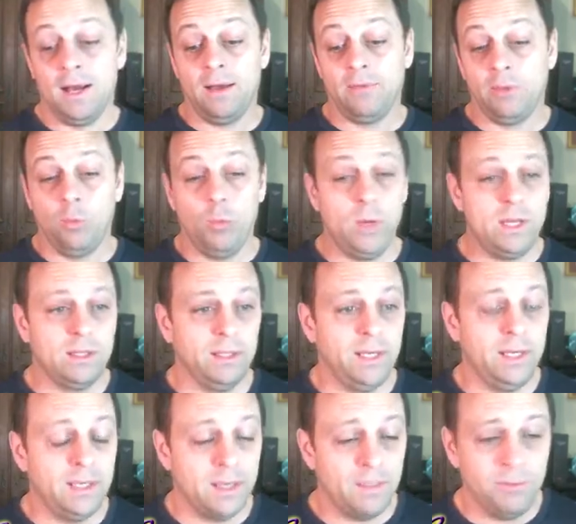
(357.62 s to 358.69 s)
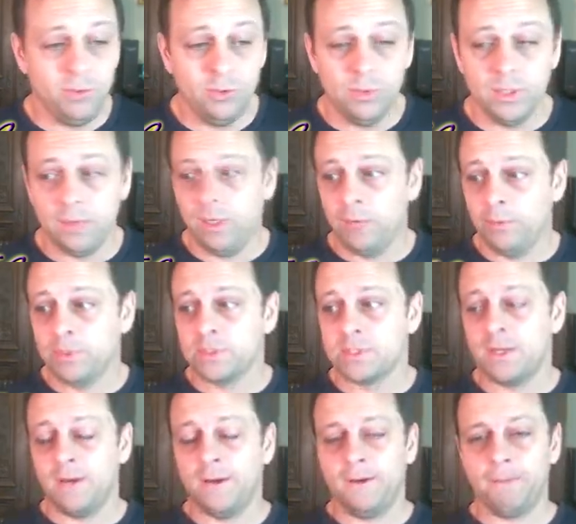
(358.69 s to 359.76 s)
The week leading up to it, it was.
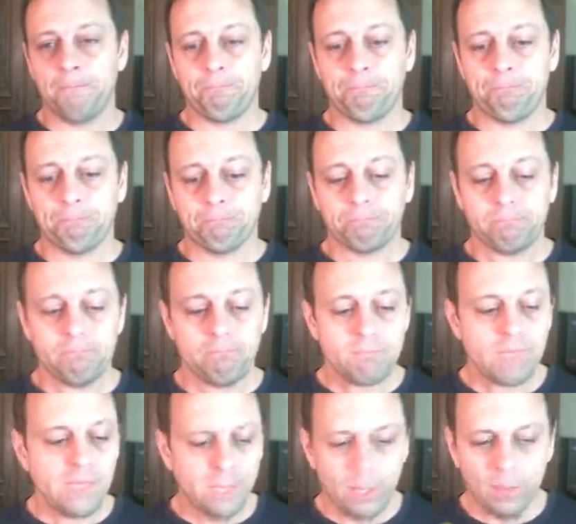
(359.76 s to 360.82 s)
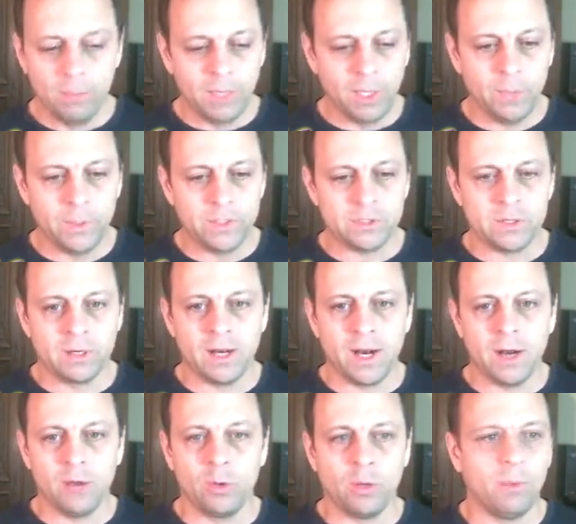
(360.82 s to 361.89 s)
The beginning of the week started
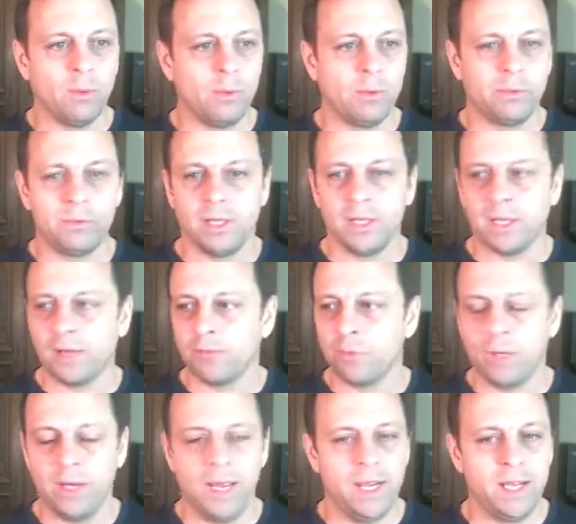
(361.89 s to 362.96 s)
out normal. We were telling everyone, hey,